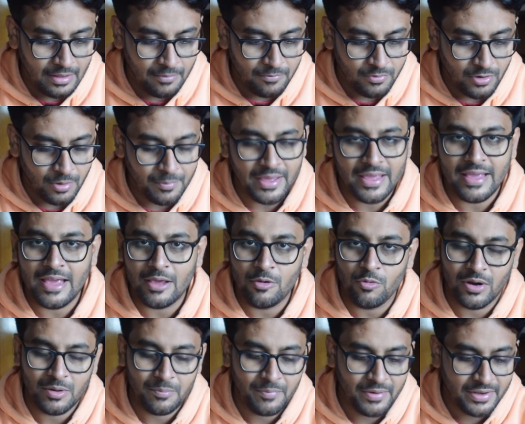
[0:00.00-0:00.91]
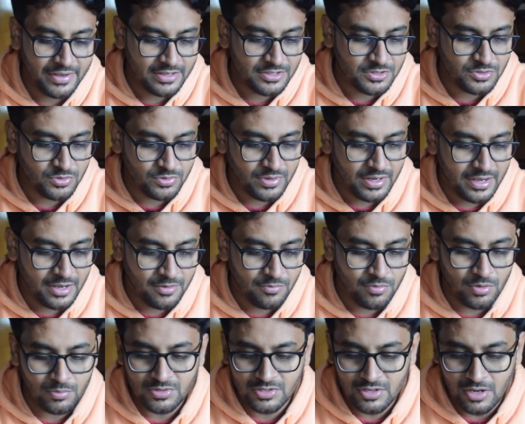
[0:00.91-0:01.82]
from AI one BTech student
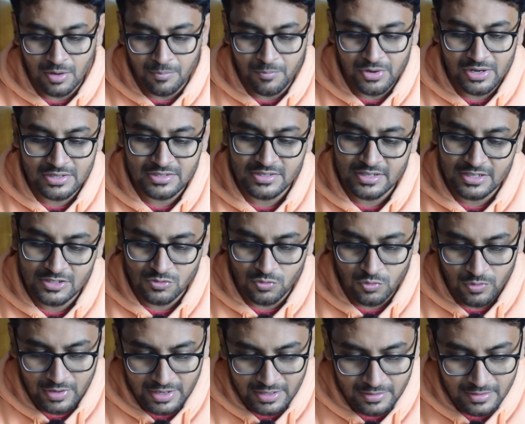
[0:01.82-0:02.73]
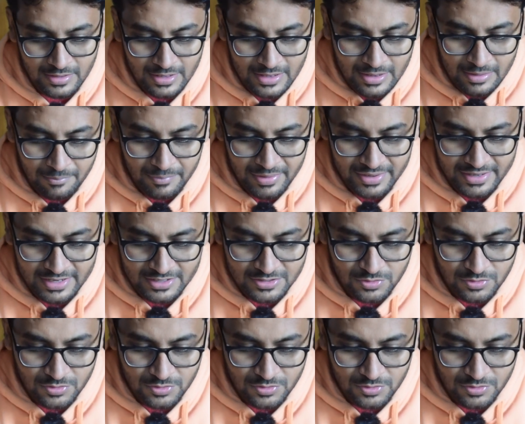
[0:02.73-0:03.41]
and from computer science one BTech